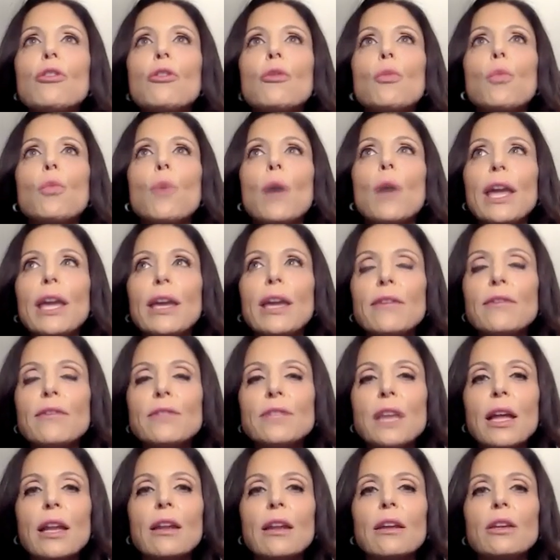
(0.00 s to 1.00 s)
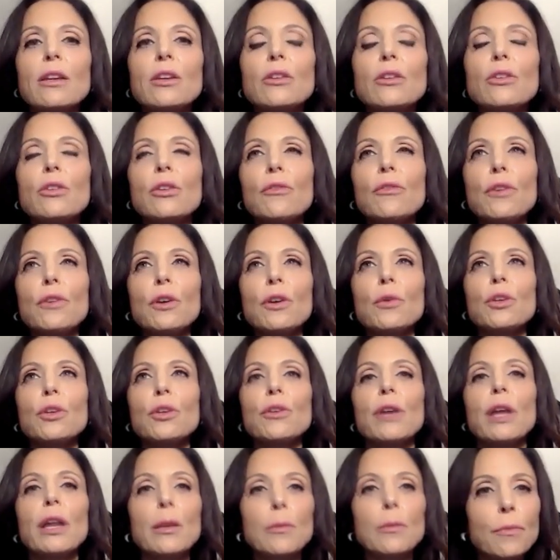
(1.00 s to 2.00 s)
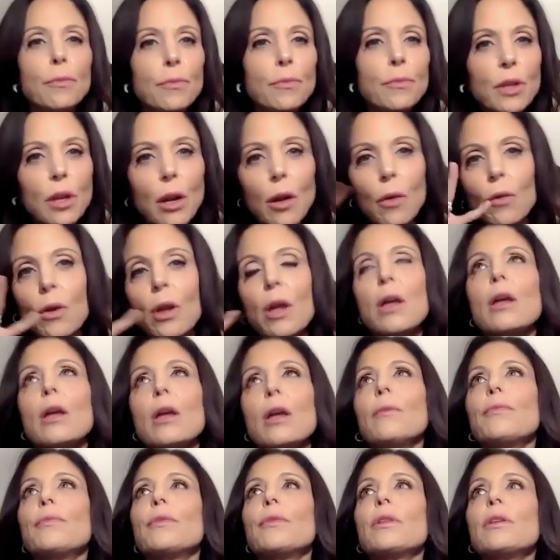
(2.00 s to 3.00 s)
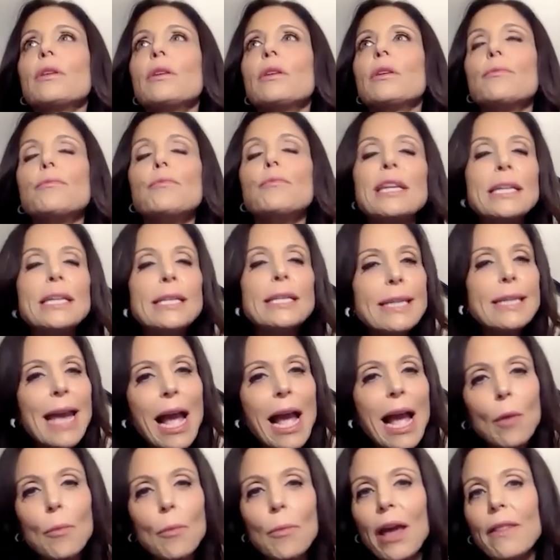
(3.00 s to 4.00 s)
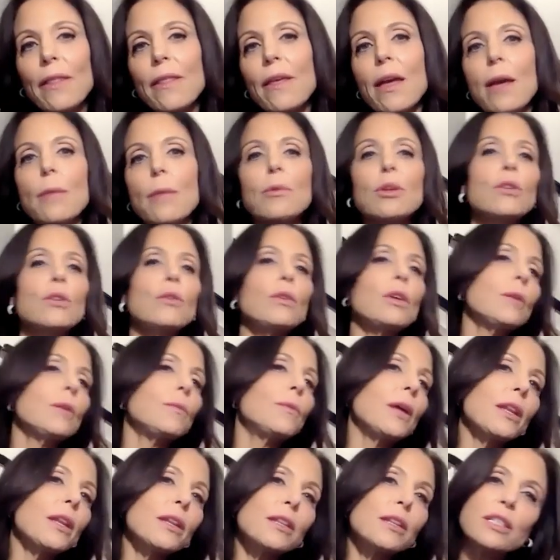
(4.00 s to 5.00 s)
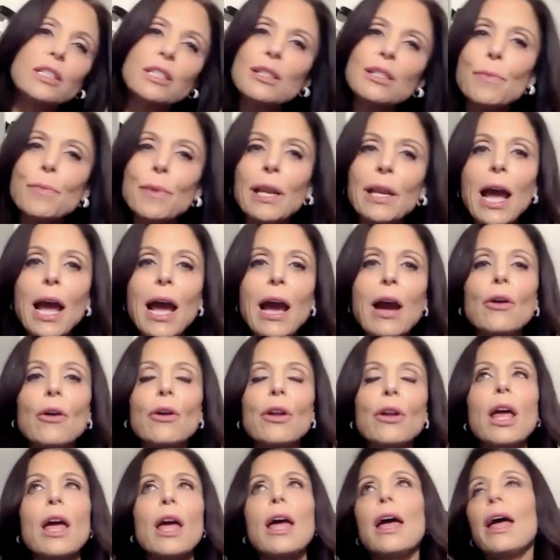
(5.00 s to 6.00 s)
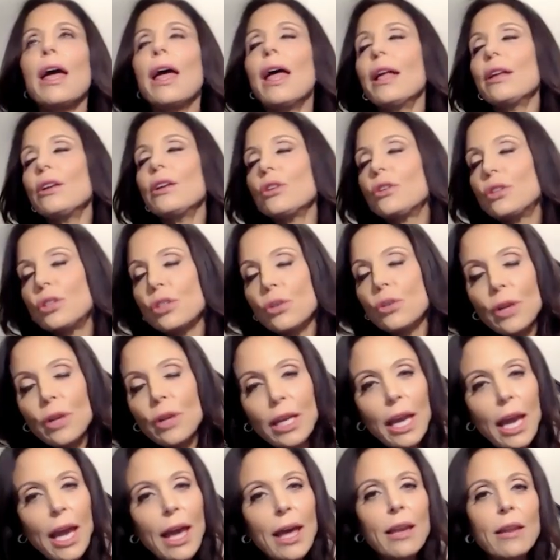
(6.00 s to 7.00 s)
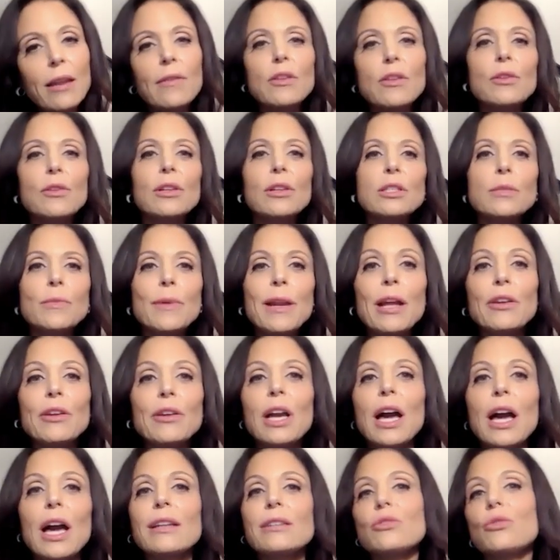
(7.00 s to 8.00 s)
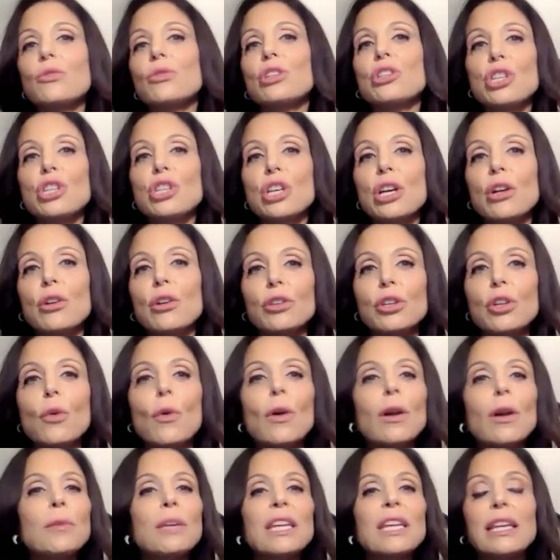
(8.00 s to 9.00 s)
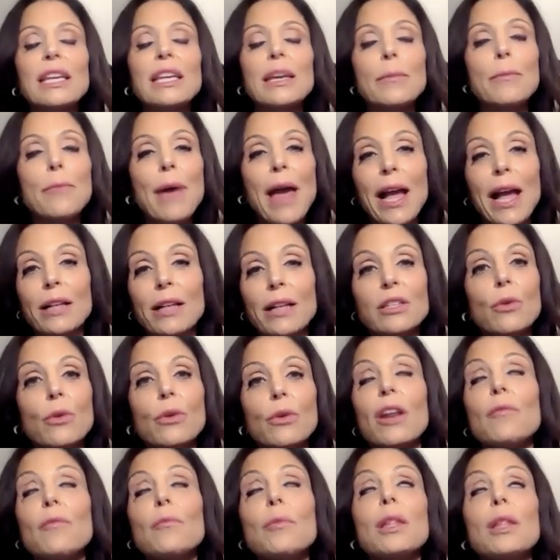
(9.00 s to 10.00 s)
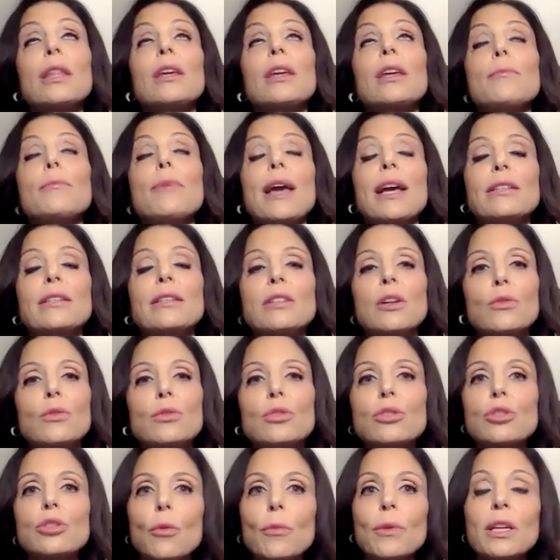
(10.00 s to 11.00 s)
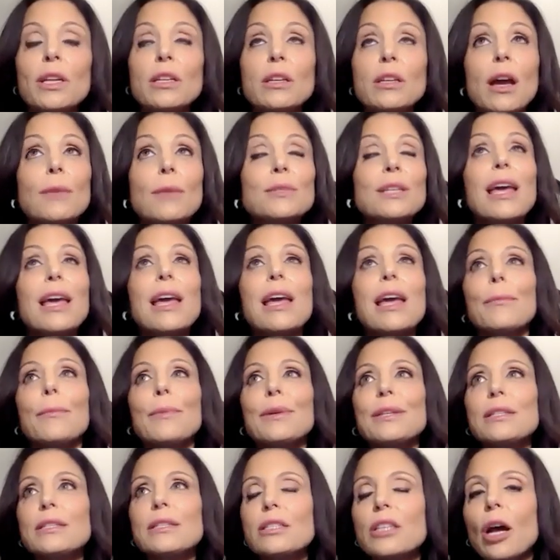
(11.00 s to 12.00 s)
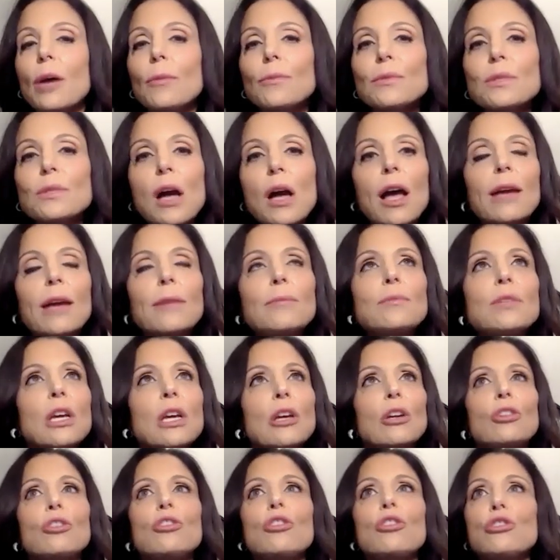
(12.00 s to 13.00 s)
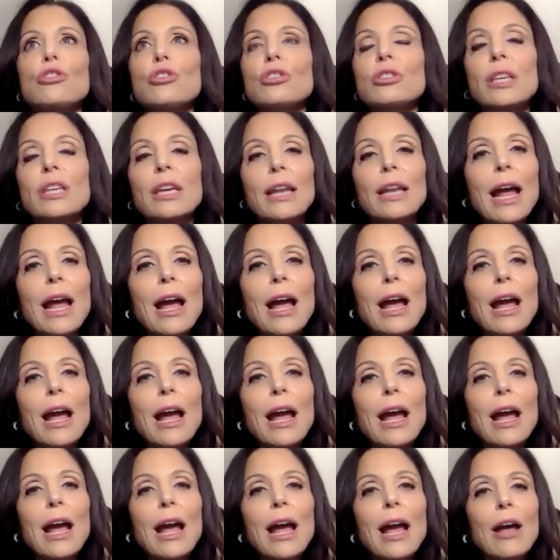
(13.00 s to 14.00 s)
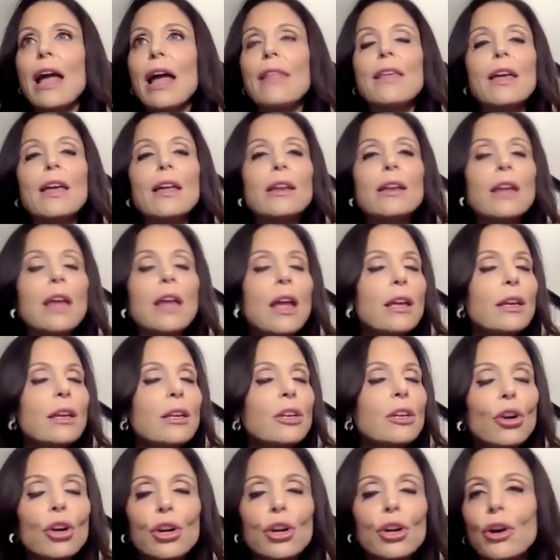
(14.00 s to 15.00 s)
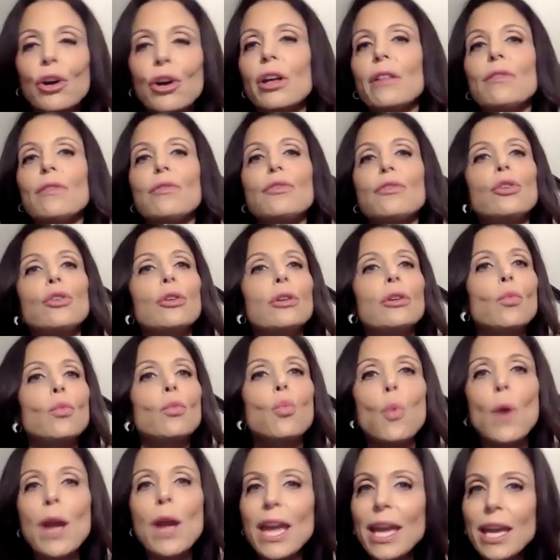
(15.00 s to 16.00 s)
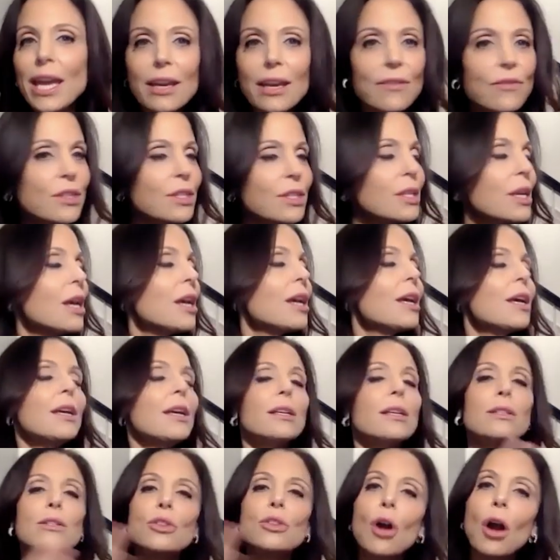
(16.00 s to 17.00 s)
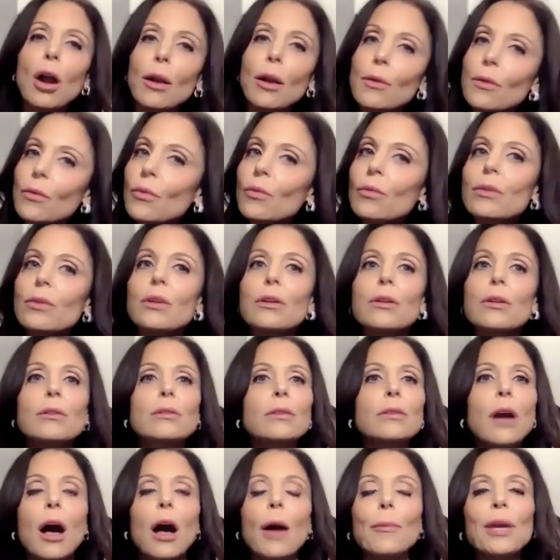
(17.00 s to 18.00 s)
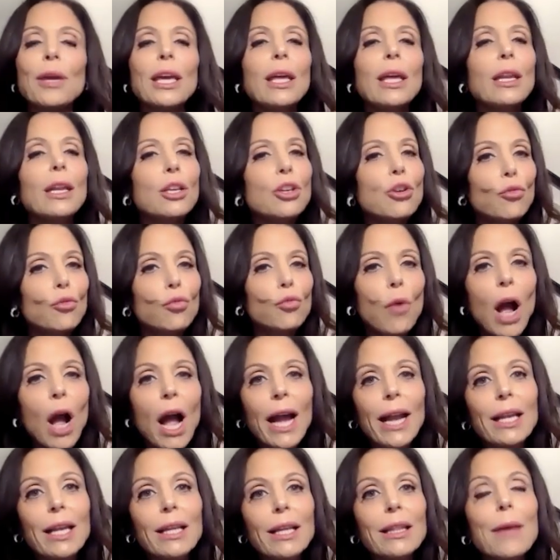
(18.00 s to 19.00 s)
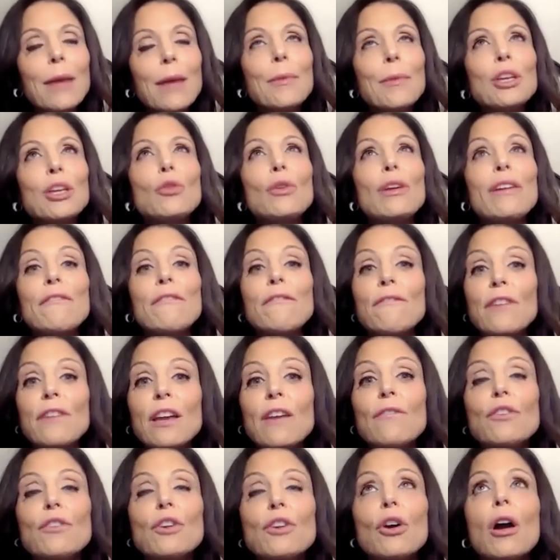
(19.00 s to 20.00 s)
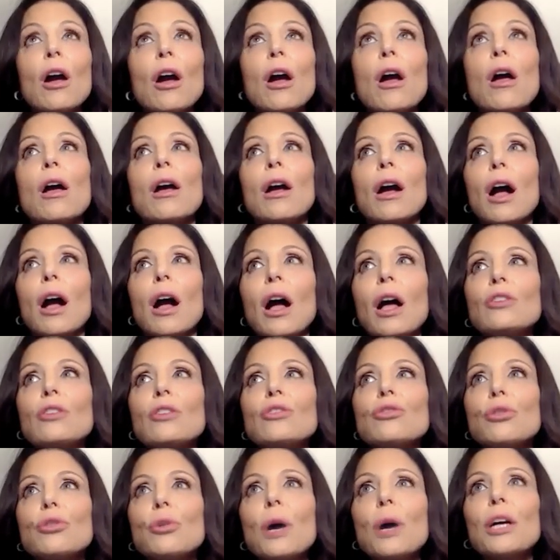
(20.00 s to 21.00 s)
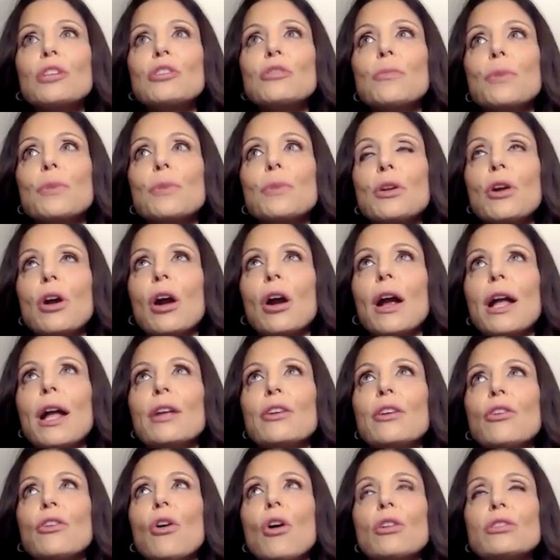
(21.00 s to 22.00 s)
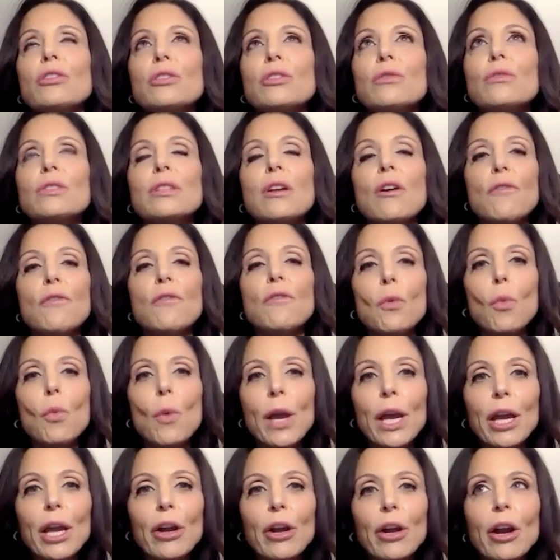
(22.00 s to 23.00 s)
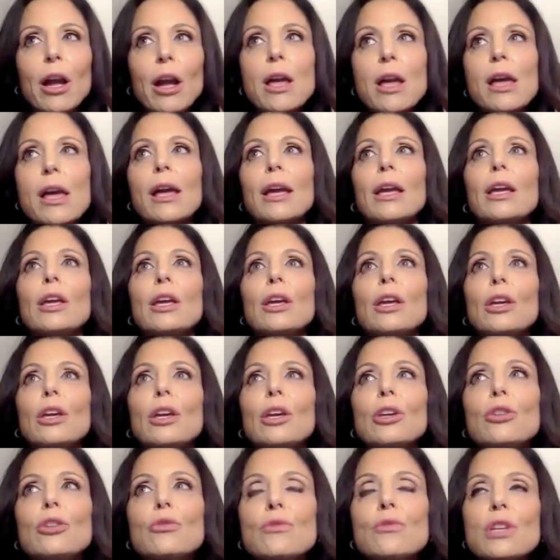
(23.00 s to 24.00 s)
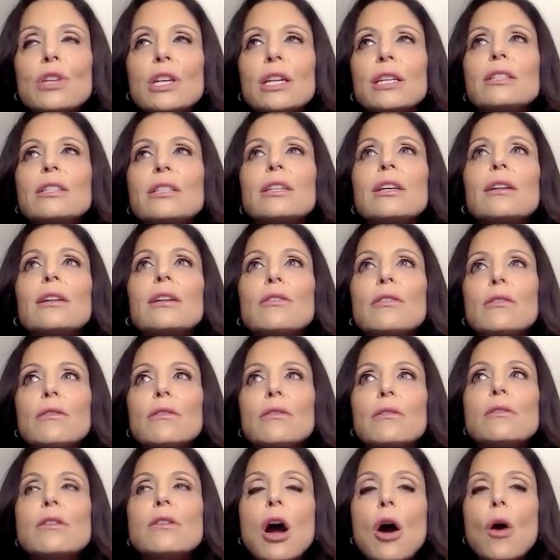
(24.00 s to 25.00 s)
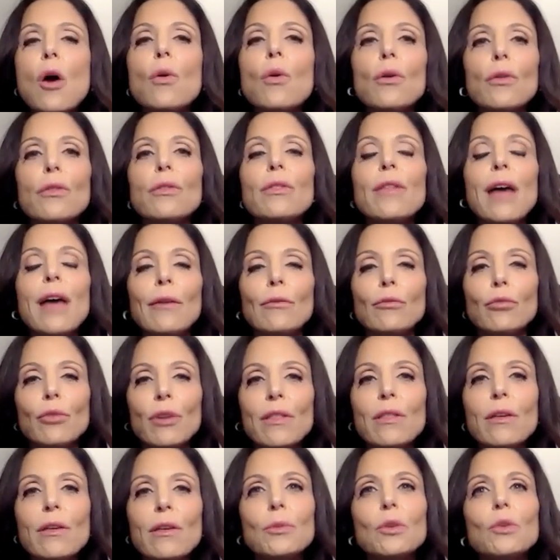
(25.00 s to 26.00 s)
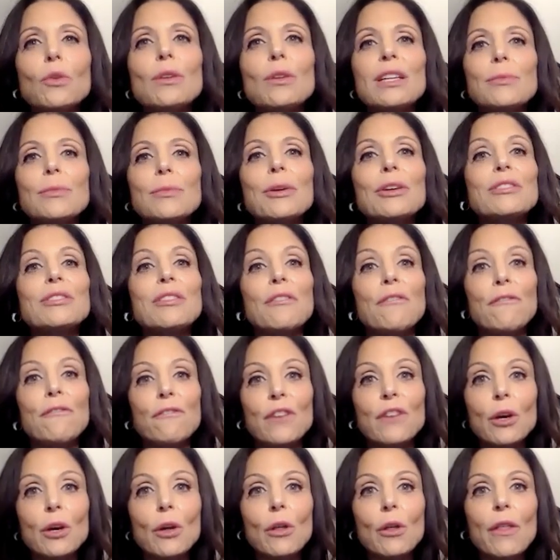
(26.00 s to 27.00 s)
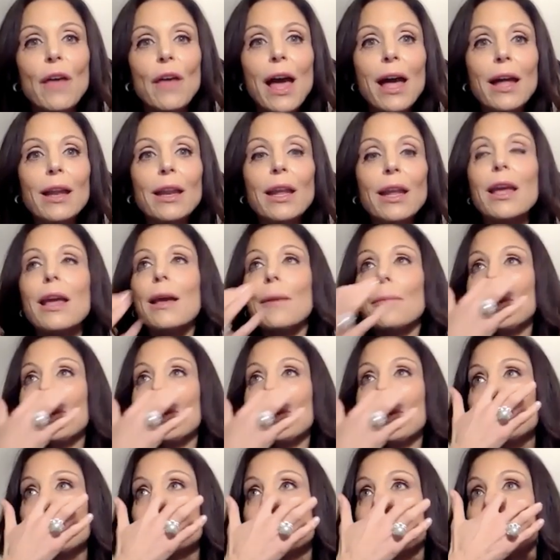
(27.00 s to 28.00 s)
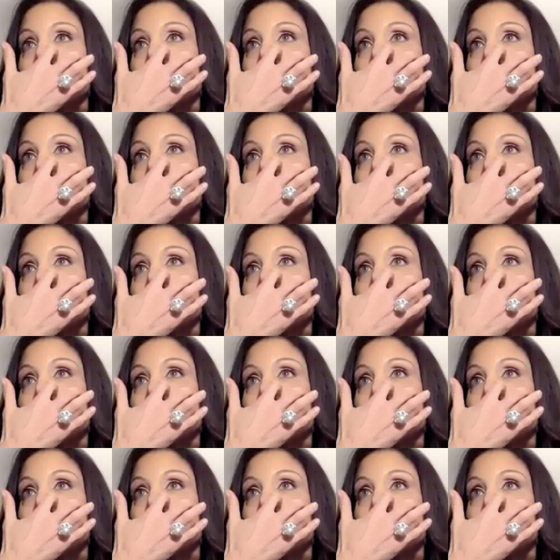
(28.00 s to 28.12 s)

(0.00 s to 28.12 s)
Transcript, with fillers: the waves and it, you can feel when you're getting, you know, beaten down by them and you keep getting spit out and you do it again and then you get spit out. You got to sort of chill. You don't want to be in the impact zone. And I've been in the impact zone so many times, but sometimes you just get out, out there and then you're good. Good waves start coming in and you're riding them. And you can, if you're a true entrepreneur and you're also self aware, you need to know that rhythm. You need to be able to feel that because